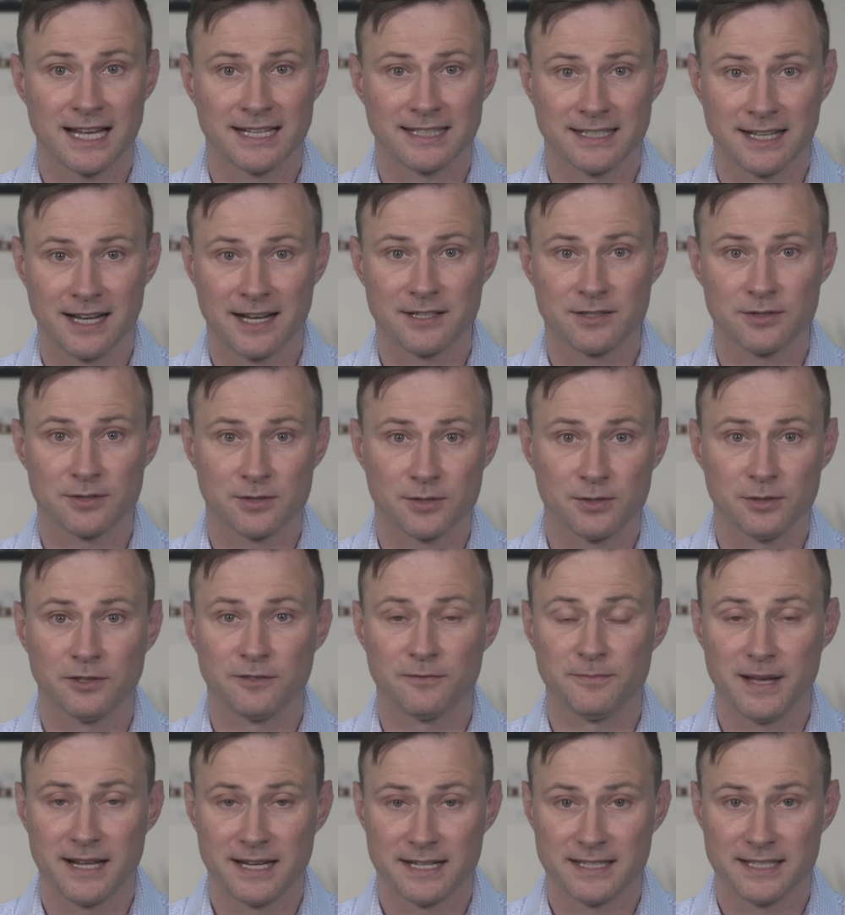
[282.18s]
at Geisel School
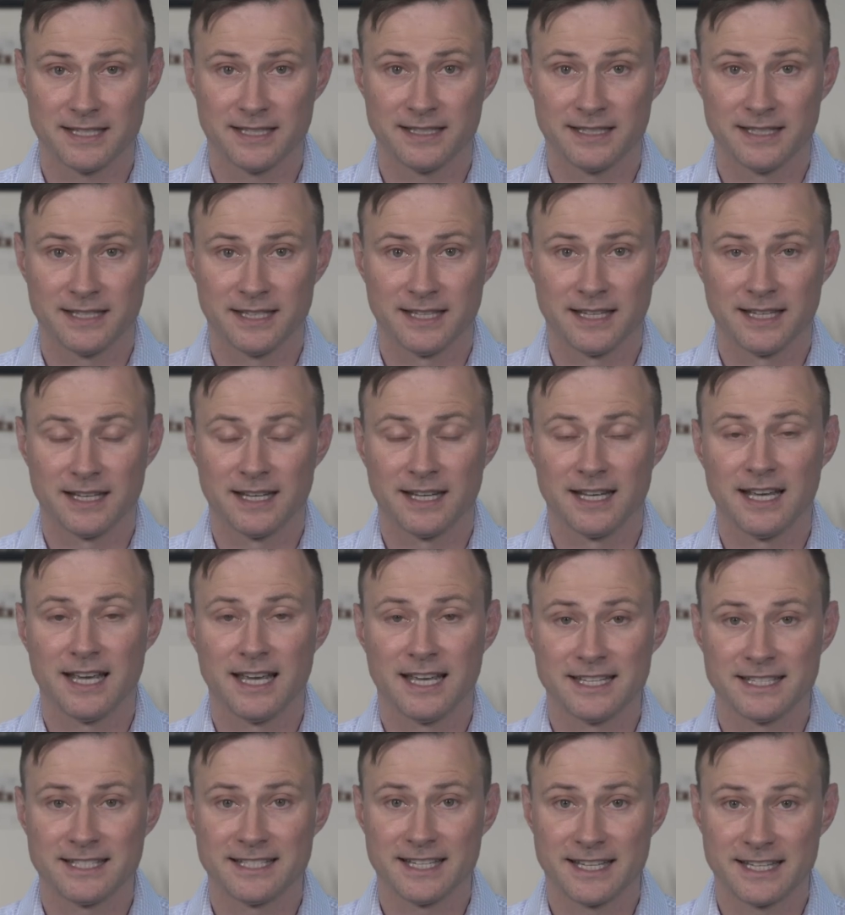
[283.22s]
of Medicine
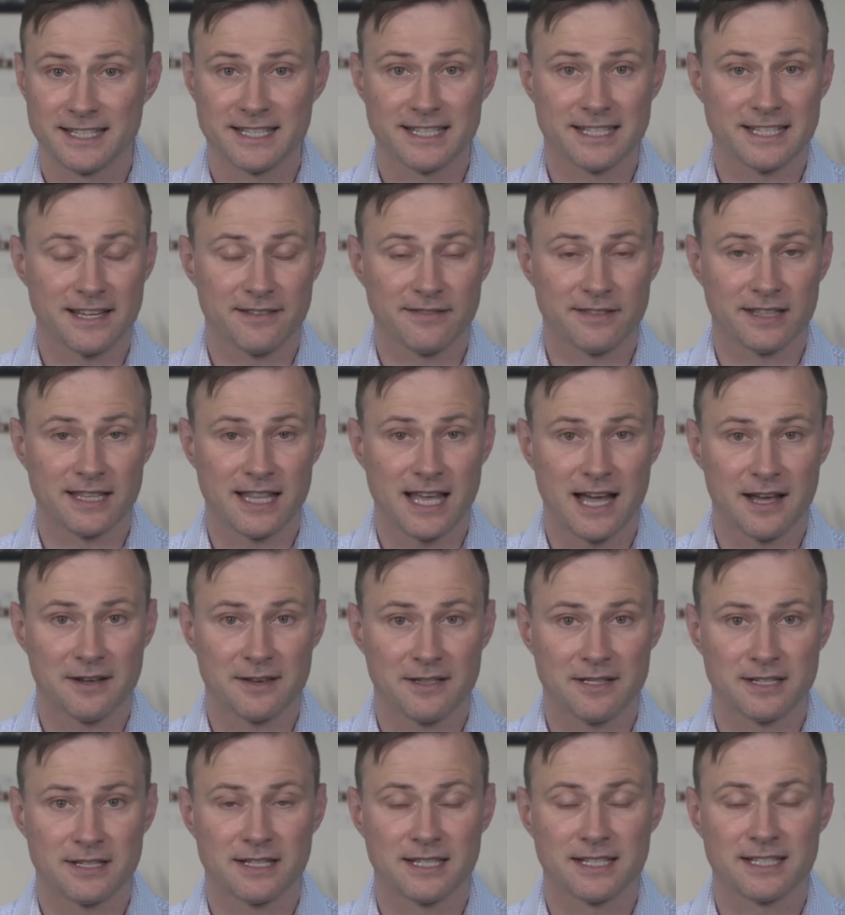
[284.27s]
is
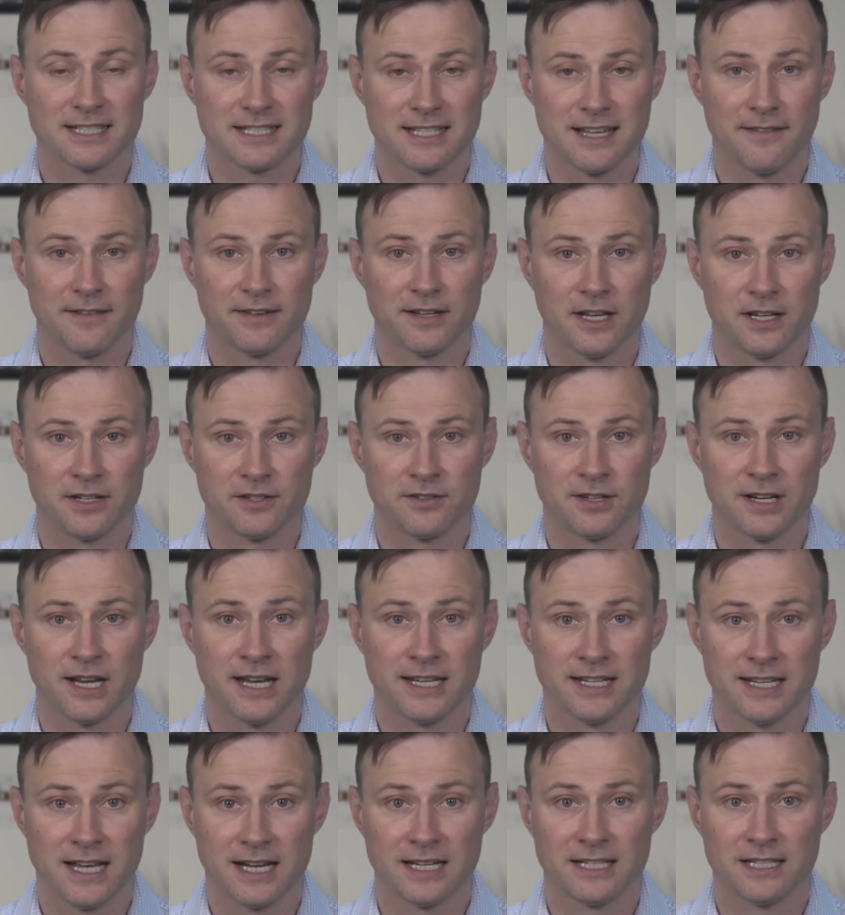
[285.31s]

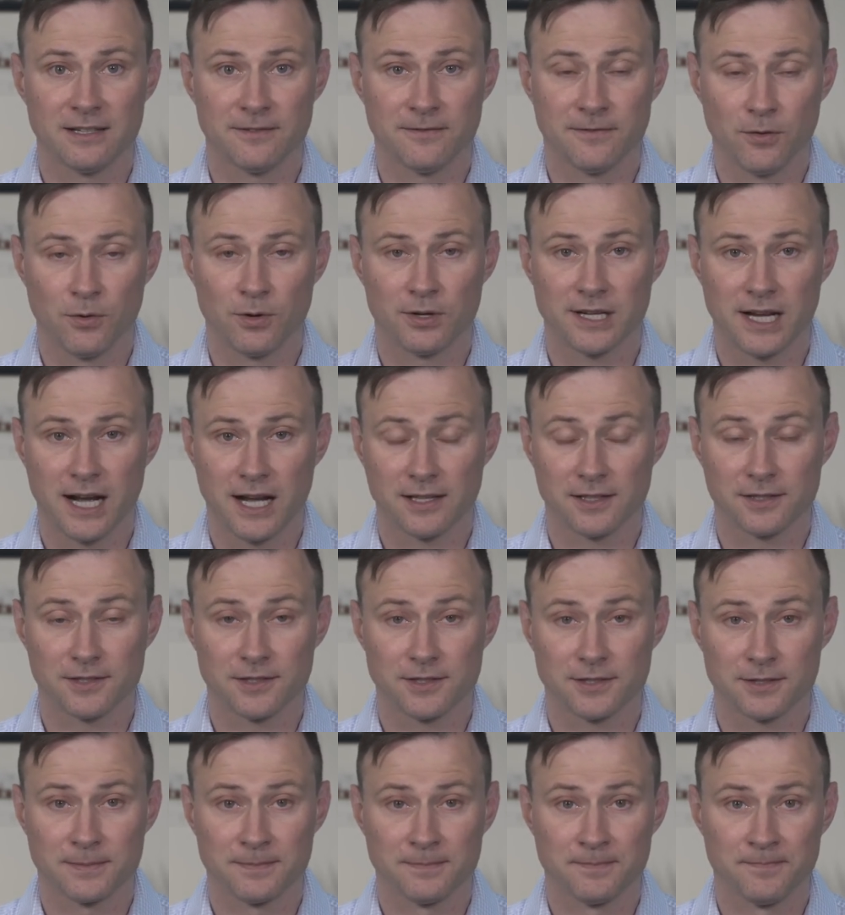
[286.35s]

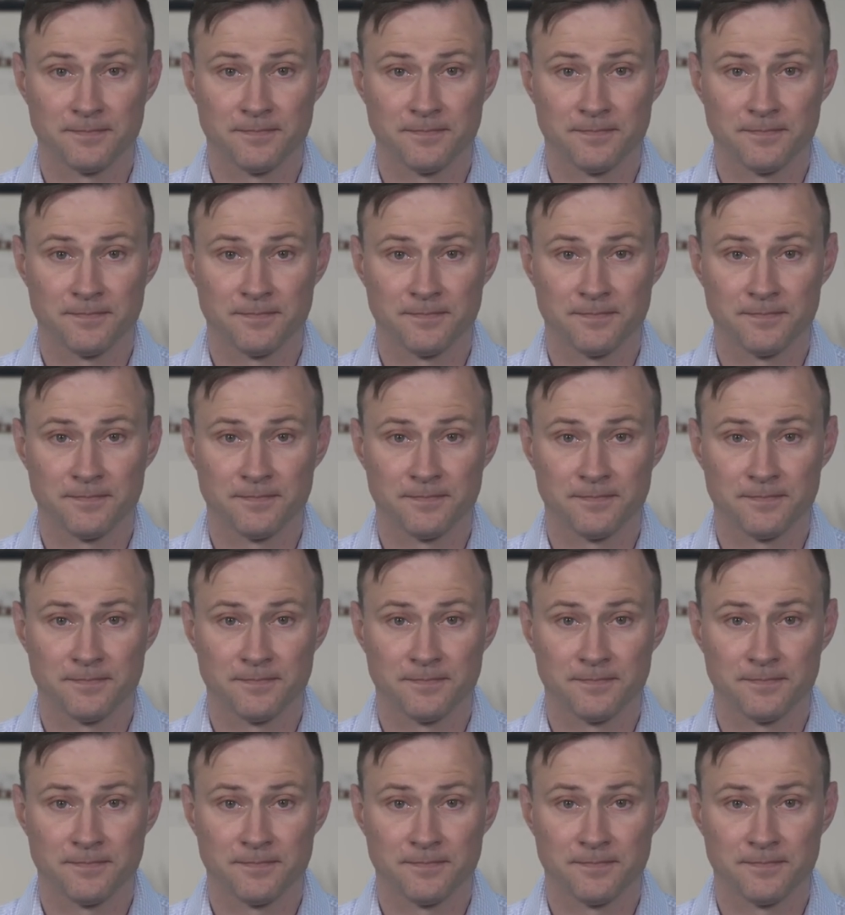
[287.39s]
$67,794.